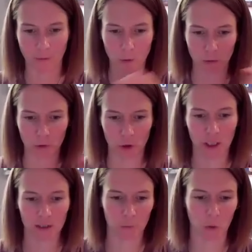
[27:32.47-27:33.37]
If you're
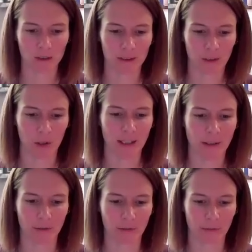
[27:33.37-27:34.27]
just one
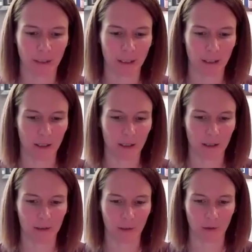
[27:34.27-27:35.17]
side of
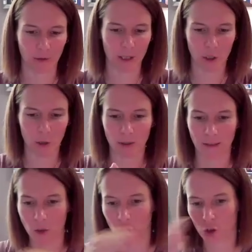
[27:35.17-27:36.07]
the threshold
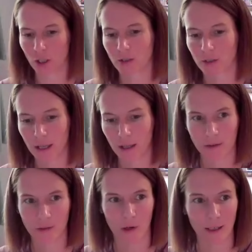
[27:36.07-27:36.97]
and then just the
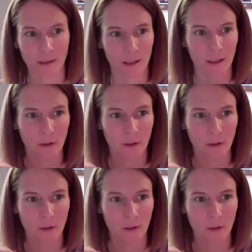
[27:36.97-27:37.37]
other side,